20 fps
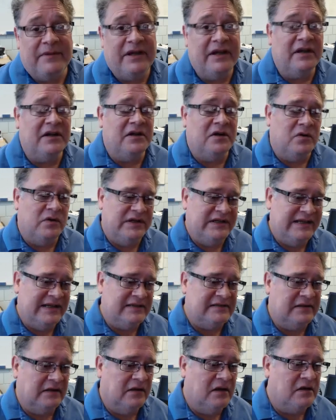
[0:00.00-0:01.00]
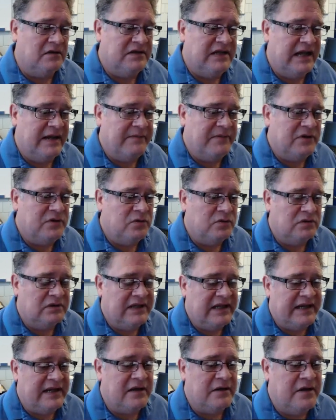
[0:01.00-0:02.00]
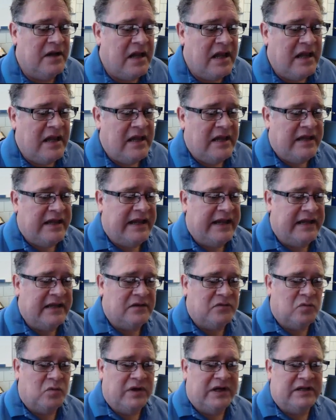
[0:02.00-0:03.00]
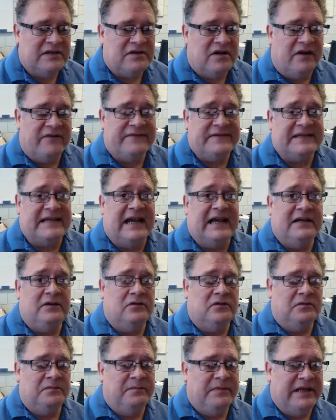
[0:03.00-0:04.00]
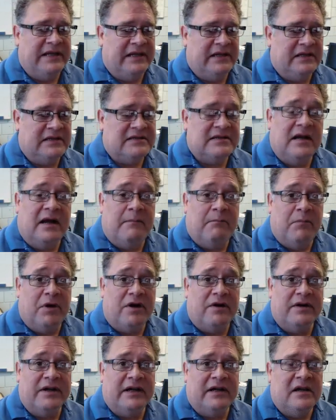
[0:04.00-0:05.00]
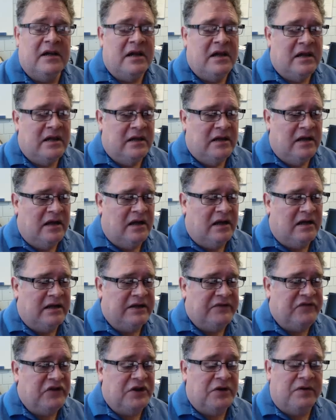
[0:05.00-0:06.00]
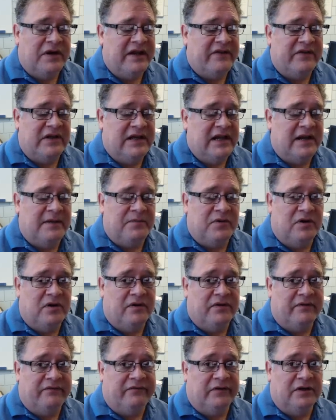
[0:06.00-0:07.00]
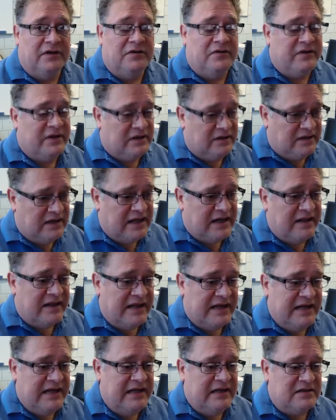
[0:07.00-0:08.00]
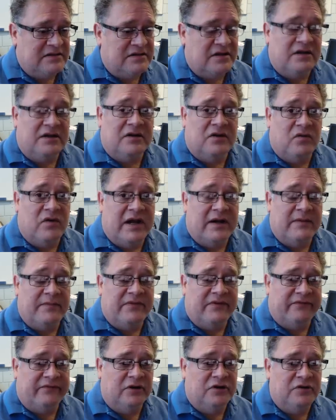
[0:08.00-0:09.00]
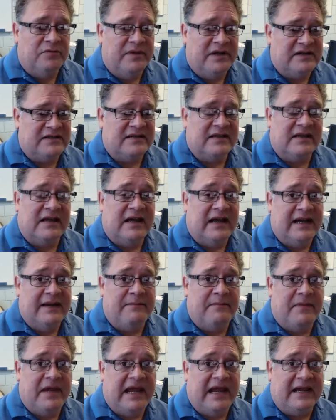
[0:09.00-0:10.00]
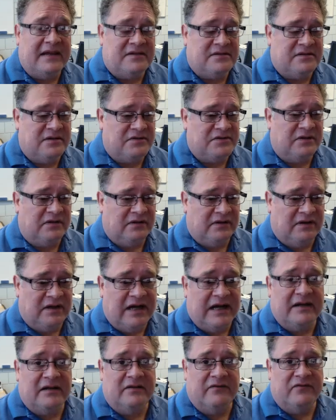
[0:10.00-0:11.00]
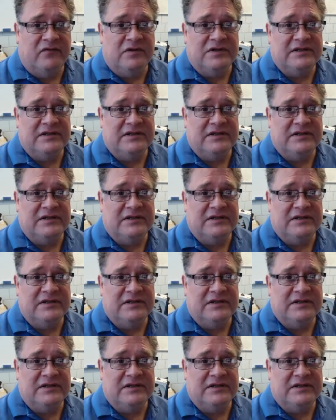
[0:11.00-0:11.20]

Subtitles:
get going, takes a long time to cool down. And when it's off cycle, meaning it's not burning, if you don't have a damper on the flue, then a lot of that heat is going to go right up the flue because of the high mass. There's a lot of